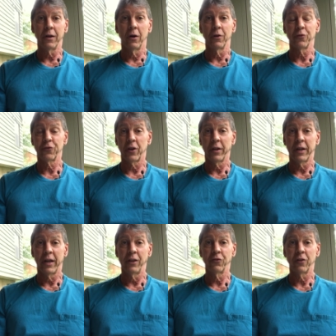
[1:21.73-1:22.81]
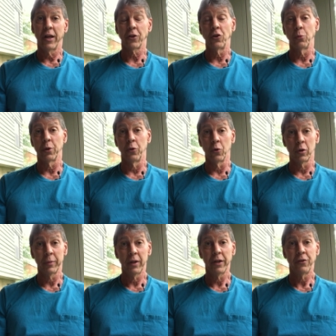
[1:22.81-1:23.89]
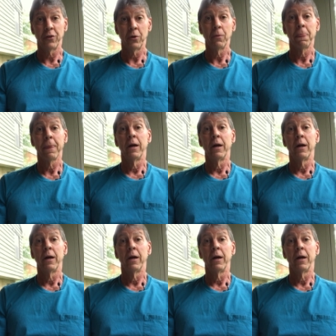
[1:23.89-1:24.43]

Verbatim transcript: on Sundays like you would normally do,